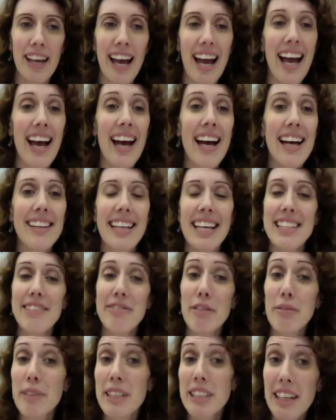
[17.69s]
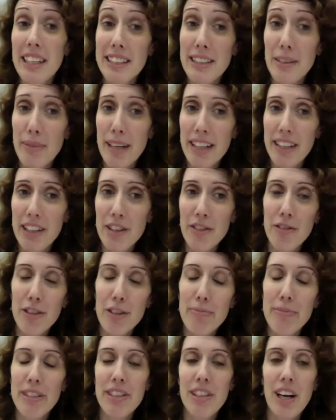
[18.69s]
And that's what we talked about in
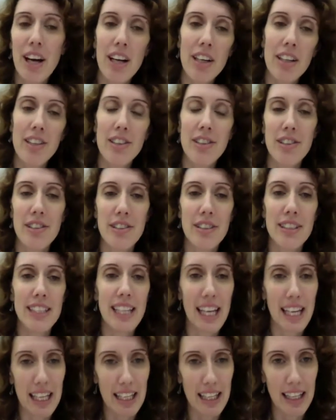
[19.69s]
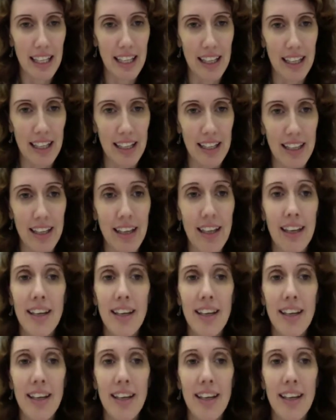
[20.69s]
group talk today.